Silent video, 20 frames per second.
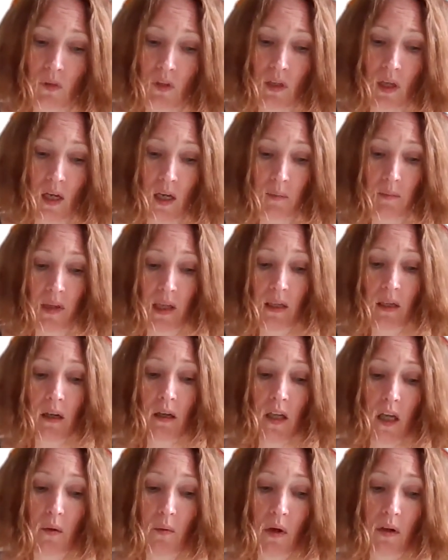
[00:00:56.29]
Then I'll
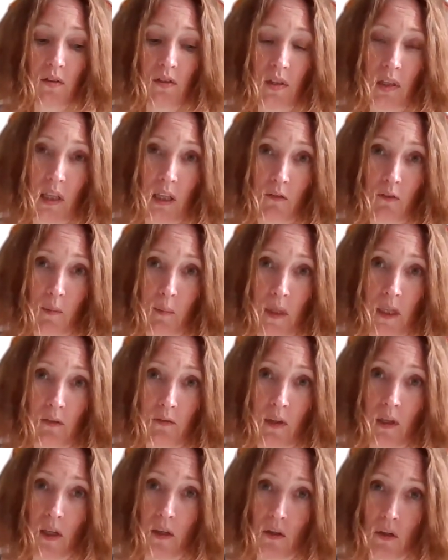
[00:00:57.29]
go on to give a bit of
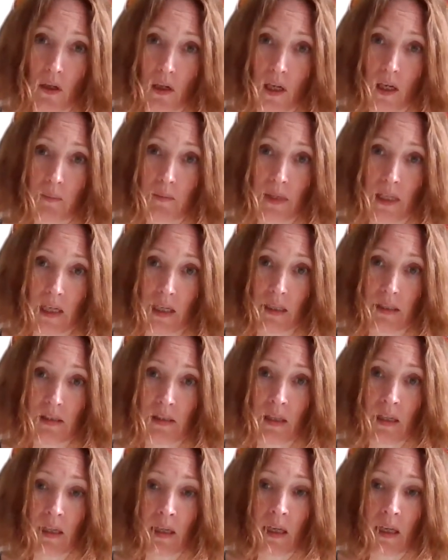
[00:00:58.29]
a local update.